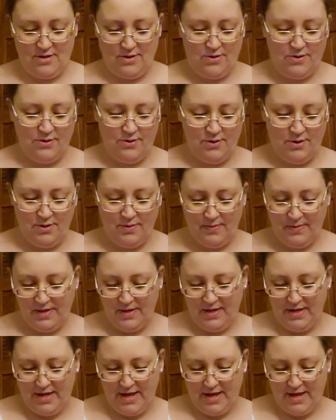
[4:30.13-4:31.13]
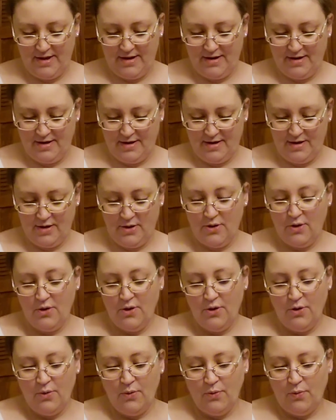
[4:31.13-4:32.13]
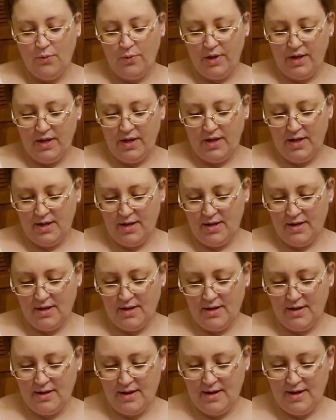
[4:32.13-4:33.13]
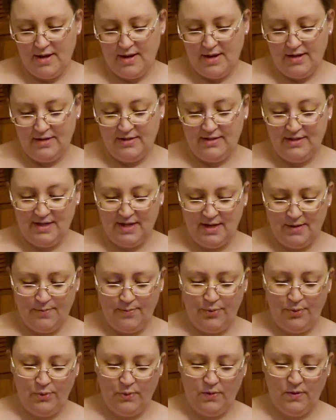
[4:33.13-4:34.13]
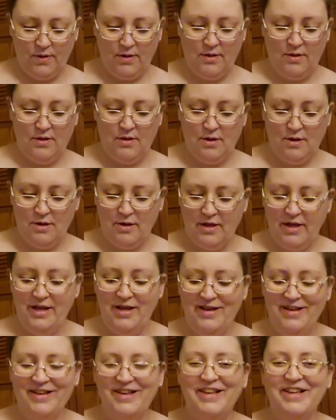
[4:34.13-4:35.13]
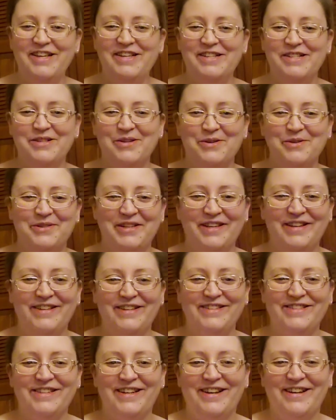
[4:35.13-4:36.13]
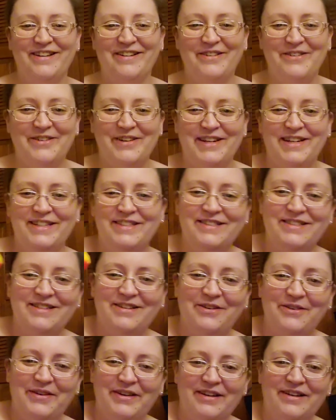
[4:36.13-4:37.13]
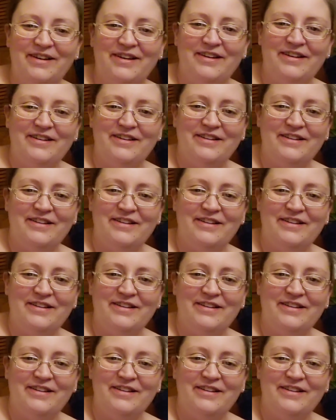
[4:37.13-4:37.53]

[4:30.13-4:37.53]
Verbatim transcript: Who did we get? We got Deadpool. He's holding a taco, guys. Oh, my God.